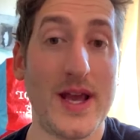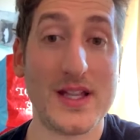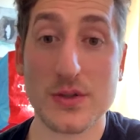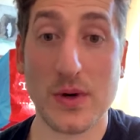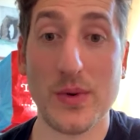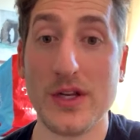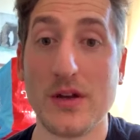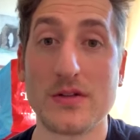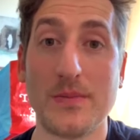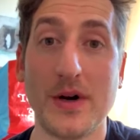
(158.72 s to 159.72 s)
Hence why when
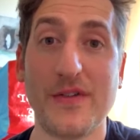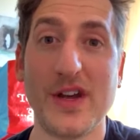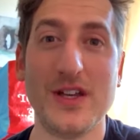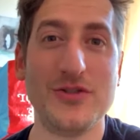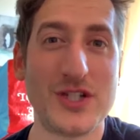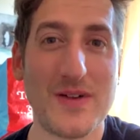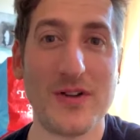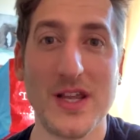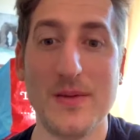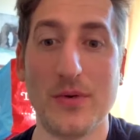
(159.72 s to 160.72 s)
you go to a buffet, you
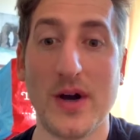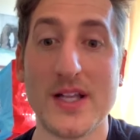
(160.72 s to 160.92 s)
generally eat more.